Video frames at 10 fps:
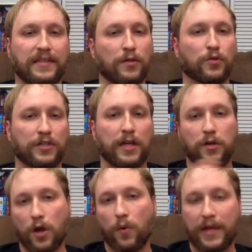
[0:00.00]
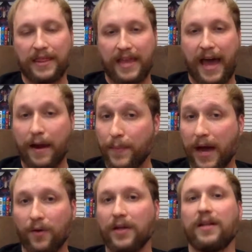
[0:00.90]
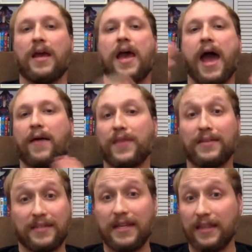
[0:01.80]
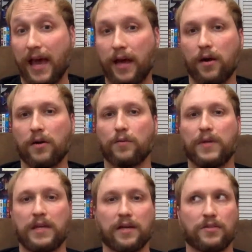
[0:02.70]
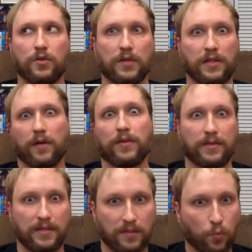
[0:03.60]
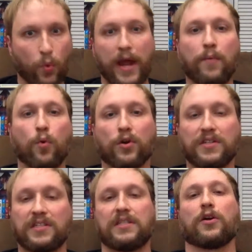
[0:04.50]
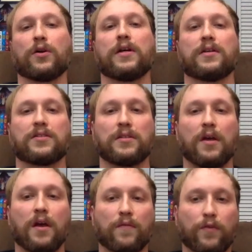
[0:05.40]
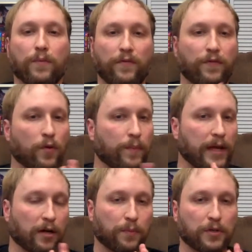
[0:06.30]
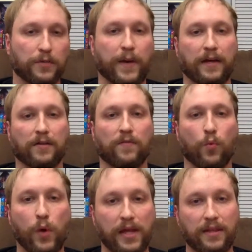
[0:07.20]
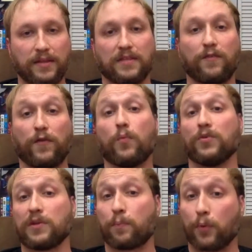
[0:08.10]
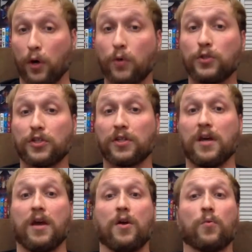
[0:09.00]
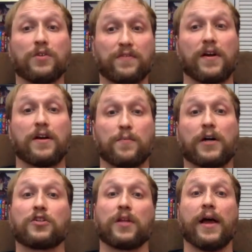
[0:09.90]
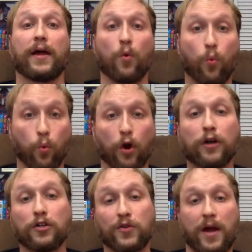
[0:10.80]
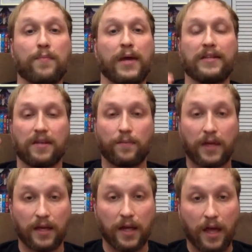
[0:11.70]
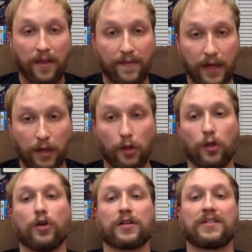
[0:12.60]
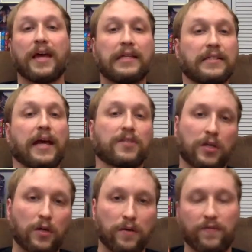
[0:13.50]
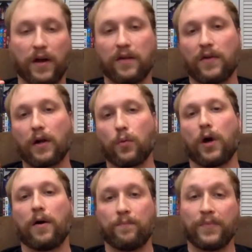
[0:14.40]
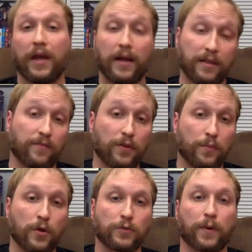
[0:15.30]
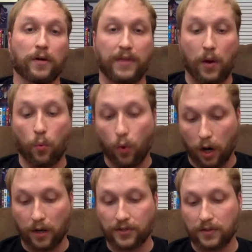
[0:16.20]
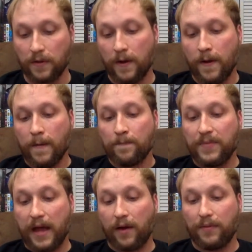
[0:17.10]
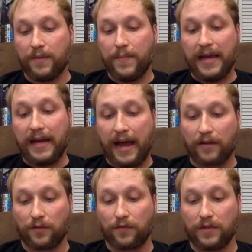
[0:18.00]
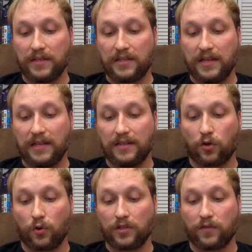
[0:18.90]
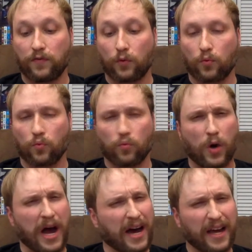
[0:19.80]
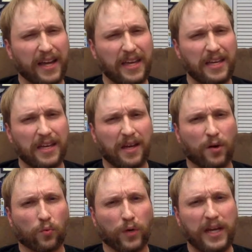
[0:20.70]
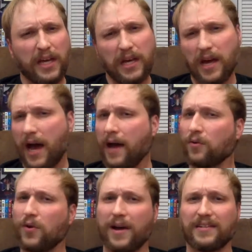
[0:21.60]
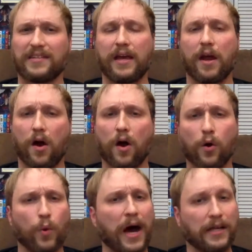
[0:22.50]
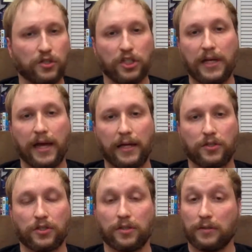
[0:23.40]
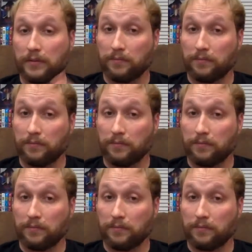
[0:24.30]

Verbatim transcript: interesting knowing that about it and then seeing The Head Hunter, because you can tell that this is way more serious from a filmmaker perspective. The way that this film was approached was very much like, we're going to try and make something that looks and is executed very, very well. And I think for the most part that works. Now, the main actor for this is Christopher Rygh. Rygh, I don't know how to say it, R-Y-G-H,